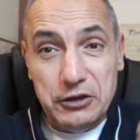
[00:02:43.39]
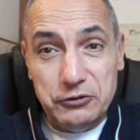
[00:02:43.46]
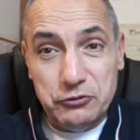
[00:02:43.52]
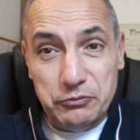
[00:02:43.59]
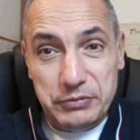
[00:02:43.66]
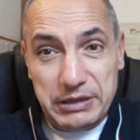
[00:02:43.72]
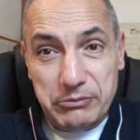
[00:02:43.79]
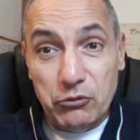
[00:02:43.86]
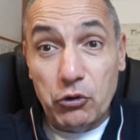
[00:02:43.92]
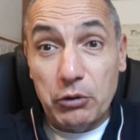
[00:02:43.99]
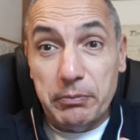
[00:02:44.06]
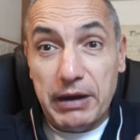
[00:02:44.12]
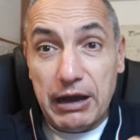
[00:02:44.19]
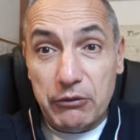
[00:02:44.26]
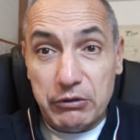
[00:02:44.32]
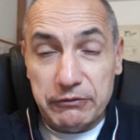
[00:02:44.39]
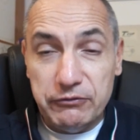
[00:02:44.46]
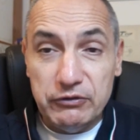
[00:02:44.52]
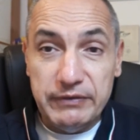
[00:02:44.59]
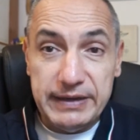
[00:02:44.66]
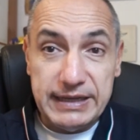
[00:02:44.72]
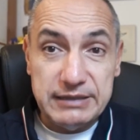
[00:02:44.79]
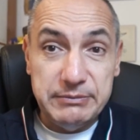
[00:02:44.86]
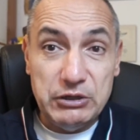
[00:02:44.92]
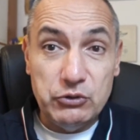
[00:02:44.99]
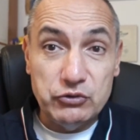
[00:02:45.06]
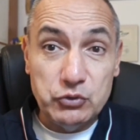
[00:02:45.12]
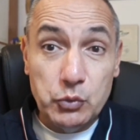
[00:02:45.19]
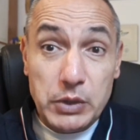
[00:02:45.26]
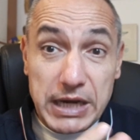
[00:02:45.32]
to be more powerful than us,
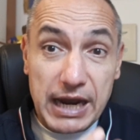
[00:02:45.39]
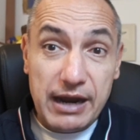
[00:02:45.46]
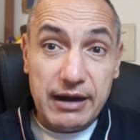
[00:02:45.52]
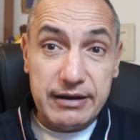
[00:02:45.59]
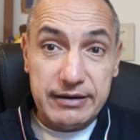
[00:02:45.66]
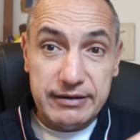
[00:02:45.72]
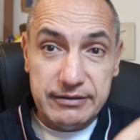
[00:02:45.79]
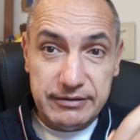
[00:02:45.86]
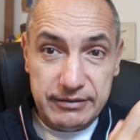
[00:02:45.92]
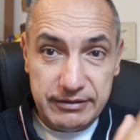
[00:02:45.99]
because we are